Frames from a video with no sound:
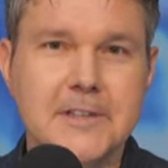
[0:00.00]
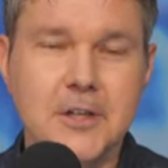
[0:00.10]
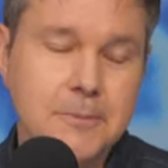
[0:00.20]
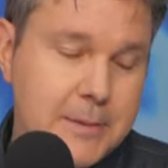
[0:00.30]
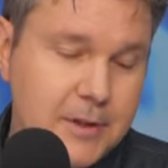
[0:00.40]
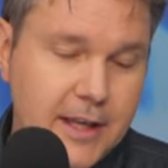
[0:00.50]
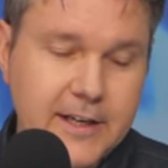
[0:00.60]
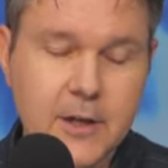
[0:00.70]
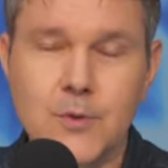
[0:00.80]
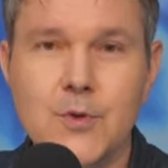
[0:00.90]
You know, maybe
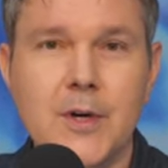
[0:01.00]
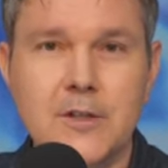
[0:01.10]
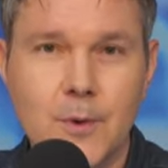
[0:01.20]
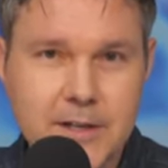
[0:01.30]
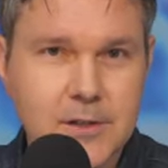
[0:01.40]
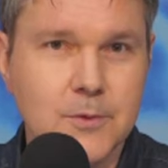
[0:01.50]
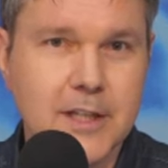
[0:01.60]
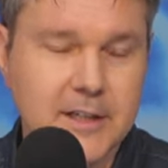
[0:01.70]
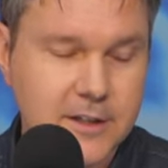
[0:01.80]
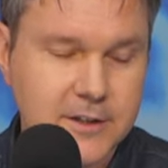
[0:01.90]
lightning will strike twice and we'll
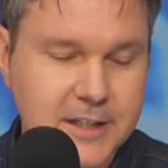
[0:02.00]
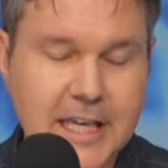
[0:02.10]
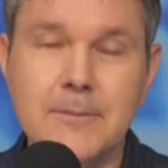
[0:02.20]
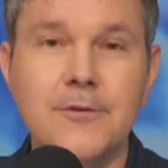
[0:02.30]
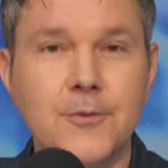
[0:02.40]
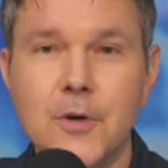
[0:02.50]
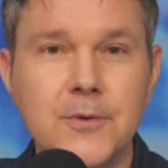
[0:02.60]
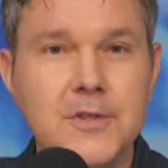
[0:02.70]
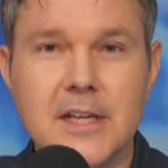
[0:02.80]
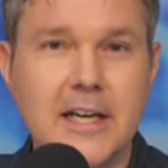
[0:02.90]
get another Game of
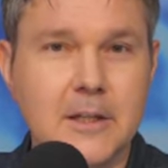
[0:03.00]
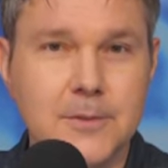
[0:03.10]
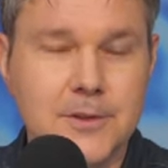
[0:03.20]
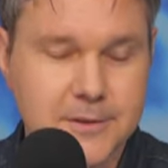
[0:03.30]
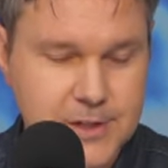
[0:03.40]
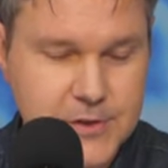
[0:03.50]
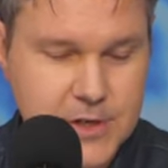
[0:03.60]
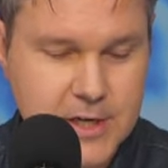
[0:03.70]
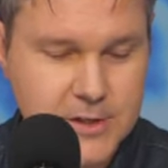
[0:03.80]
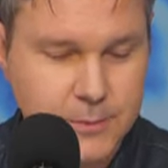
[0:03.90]
Thrones caliber
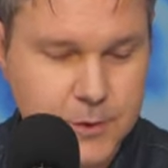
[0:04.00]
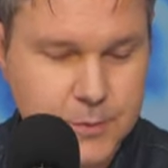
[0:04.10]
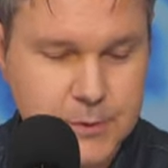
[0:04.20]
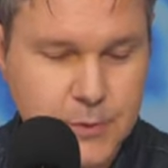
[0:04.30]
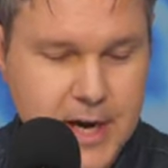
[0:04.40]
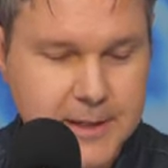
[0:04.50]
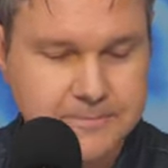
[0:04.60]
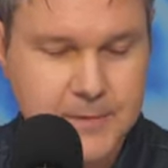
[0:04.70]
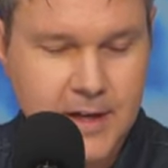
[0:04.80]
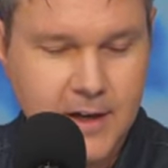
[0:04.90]
sensation, which would be rad.